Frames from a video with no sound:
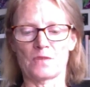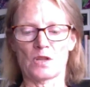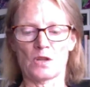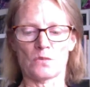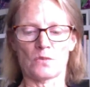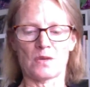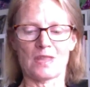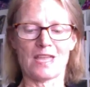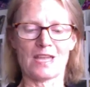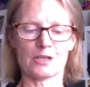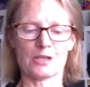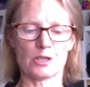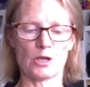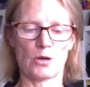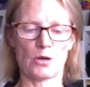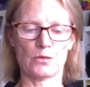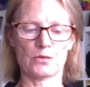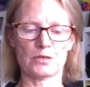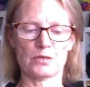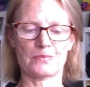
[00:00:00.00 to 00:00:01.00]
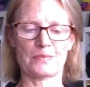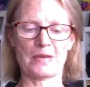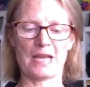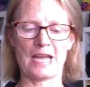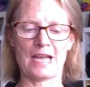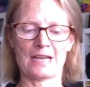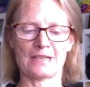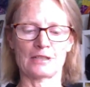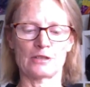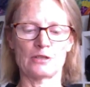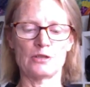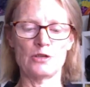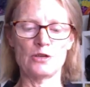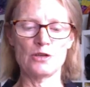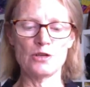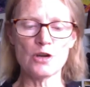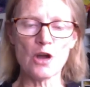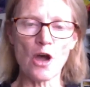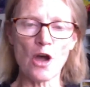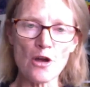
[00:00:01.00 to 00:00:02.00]
with our shoulders back,
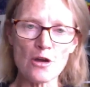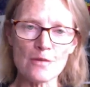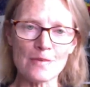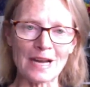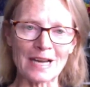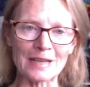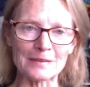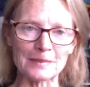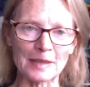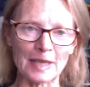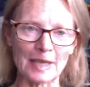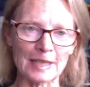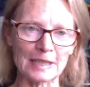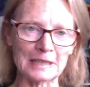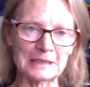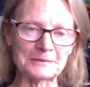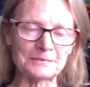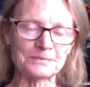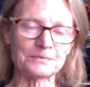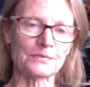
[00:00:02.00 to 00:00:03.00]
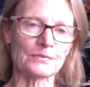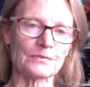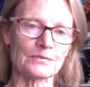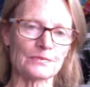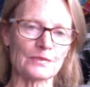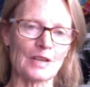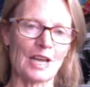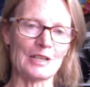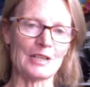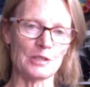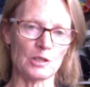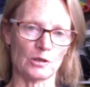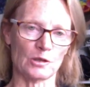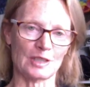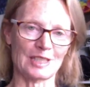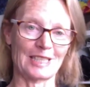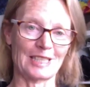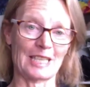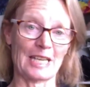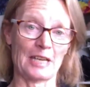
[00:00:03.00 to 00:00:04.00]
no back pain, and not
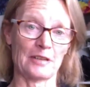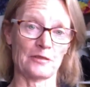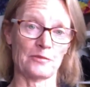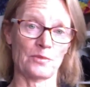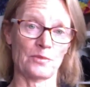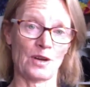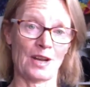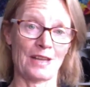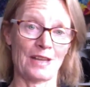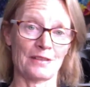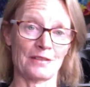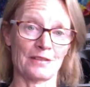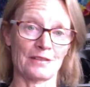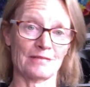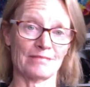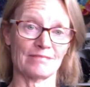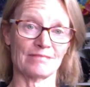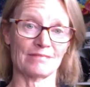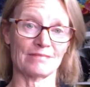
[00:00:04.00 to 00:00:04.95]
getting out of breath.